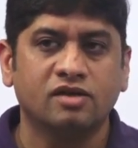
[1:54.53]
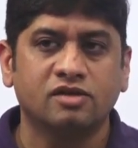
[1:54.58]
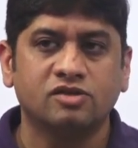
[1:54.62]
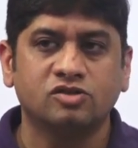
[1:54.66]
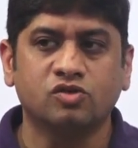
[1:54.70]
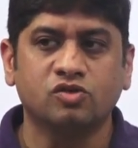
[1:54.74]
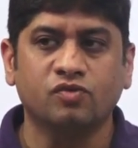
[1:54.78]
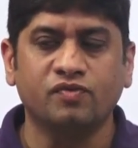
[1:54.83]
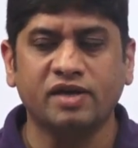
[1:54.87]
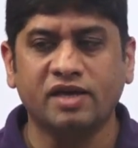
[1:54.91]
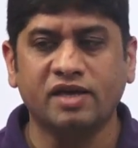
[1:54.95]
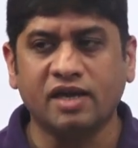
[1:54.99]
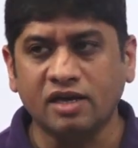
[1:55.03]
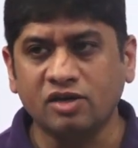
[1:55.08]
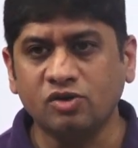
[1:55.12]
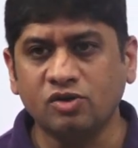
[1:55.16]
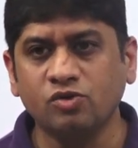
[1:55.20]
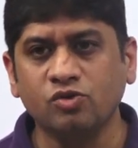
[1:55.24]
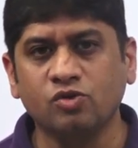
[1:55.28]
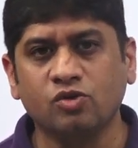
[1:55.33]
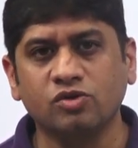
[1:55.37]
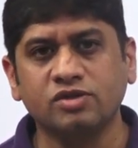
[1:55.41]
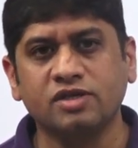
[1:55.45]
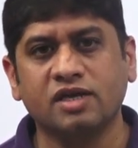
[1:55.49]
So we get
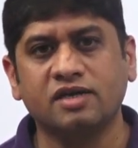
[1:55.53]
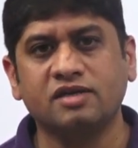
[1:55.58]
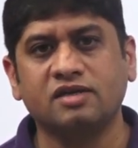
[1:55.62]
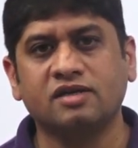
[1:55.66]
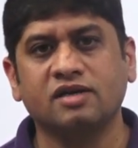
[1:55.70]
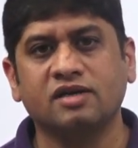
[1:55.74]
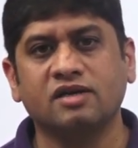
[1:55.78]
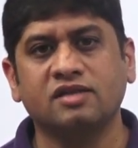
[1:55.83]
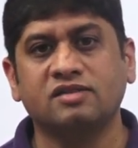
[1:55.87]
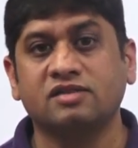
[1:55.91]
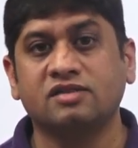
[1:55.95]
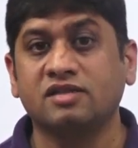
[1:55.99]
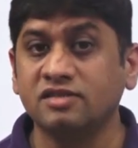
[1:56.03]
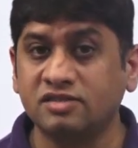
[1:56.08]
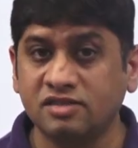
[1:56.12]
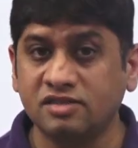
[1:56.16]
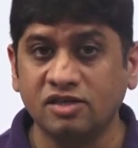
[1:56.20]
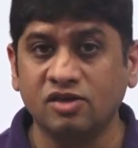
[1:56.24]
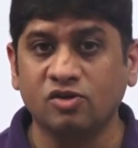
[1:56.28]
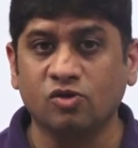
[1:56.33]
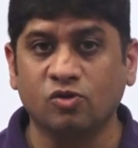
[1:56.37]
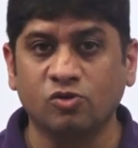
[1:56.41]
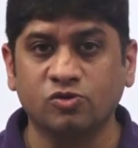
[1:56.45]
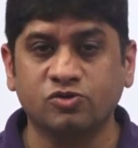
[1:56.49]
to know that uh, this
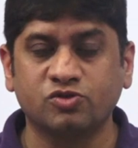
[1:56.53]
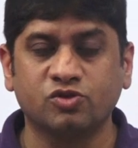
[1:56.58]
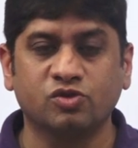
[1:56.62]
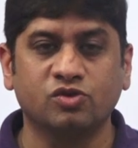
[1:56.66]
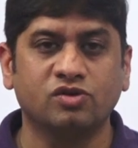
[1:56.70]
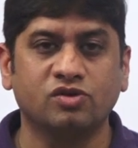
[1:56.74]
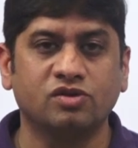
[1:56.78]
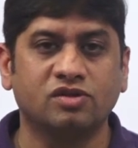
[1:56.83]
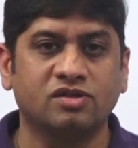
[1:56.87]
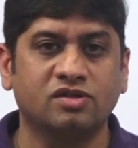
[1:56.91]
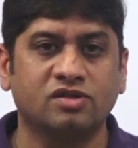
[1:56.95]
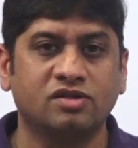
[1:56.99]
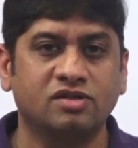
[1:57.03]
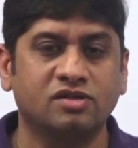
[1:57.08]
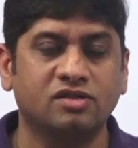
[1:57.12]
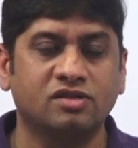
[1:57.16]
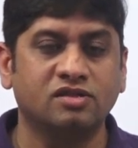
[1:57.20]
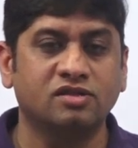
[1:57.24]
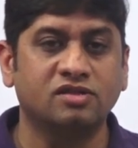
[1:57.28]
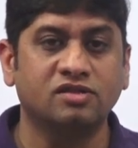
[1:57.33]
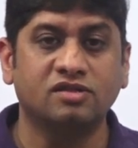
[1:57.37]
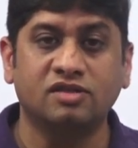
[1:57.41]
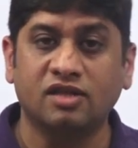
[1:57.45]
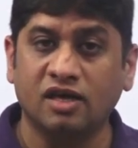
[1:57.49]
year also
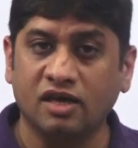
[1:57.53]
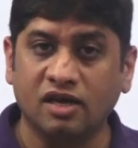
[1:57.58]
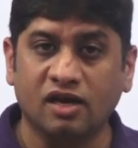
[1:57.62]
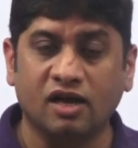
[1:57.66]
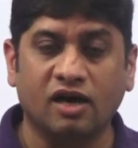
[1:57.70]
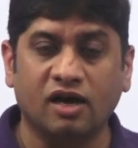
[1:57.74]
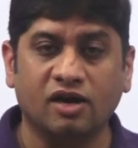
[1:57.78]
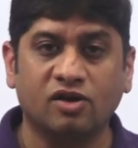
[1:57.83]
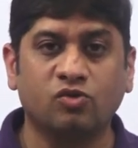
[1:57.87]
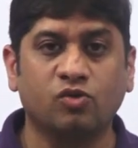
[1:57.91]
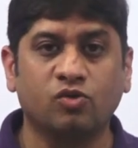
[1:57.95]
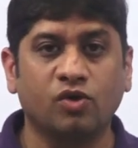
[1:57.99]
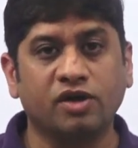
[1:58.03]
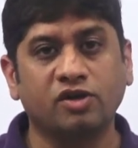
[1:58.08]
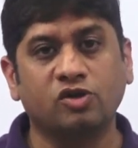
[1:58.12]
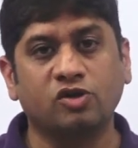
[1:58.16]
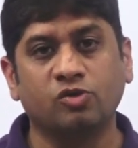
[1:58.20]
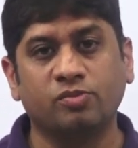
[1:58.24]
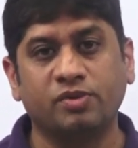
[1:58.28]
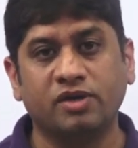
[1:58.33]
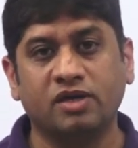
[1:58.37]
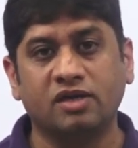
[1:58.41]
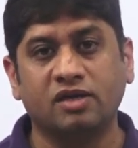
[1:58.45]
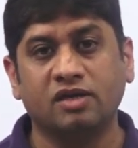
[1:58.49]
there are going
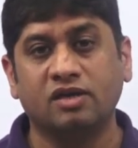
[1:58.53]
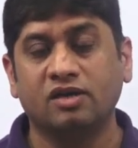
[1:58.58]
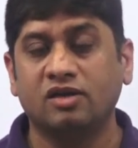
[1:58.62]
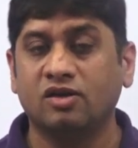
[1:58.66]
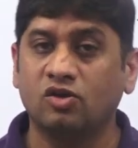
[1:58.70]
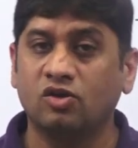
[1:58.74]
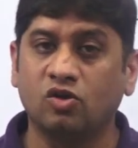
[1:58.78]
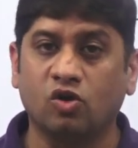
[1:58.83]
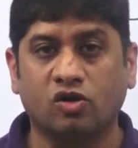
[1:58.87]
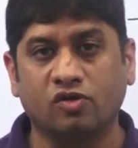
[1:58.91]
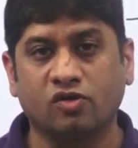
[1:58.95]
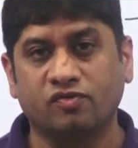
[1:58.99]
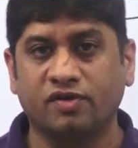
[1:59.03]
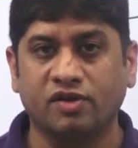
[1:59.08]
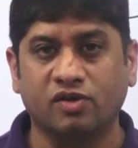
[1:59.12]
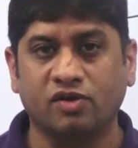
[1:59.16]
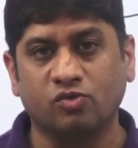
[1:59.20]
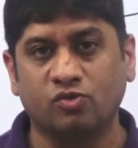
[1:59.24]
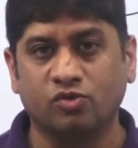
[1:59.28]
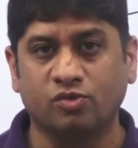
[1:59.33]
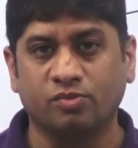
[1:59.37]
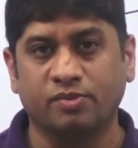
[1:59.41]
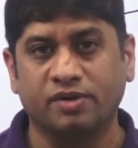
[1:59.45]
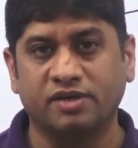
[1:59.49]
to be lot of
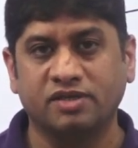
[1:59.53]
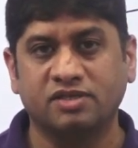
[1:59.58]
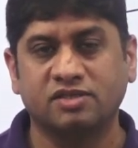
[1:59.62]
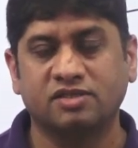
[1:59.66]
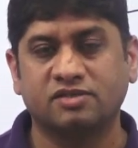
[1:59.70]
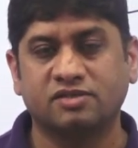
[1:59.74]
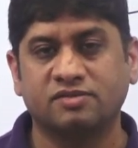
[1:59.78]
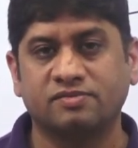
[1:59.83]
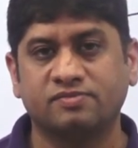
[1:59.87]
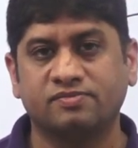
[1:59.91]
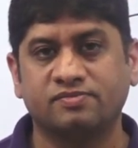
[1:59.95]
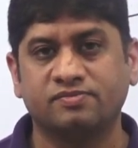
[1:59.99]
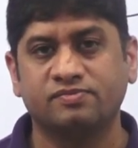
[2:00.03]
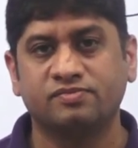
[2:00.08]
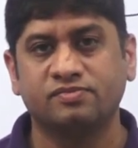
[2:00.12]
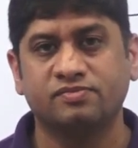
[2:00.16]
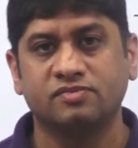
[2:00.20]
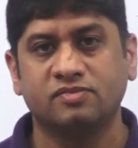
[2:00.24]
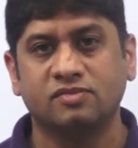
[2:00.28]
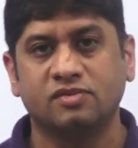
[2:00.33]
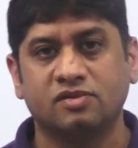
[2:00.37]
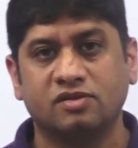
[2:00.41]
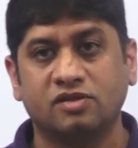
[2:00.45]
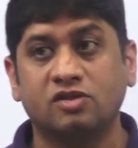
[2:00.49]
recruitments.
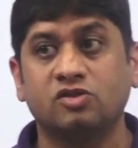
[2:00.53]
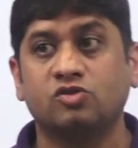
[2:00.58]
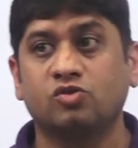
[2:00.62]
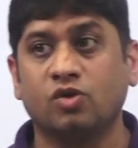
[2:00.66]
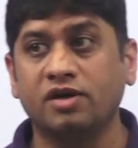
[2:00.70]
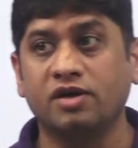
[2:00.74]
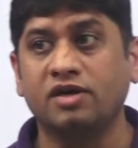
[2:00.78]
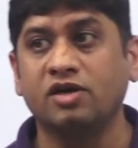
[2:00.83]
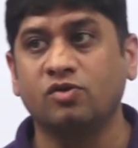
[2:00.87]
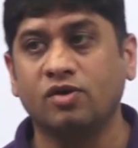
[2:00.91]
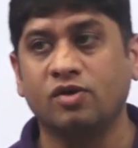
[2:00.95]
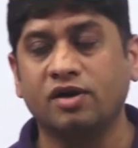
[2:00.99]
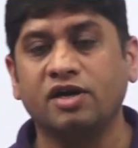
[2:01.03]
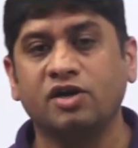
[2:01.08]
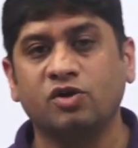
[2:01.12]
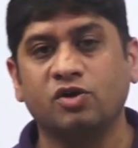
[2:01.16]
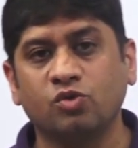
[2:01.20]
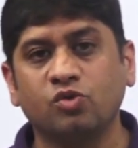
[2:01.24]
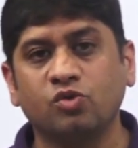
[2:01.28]
2022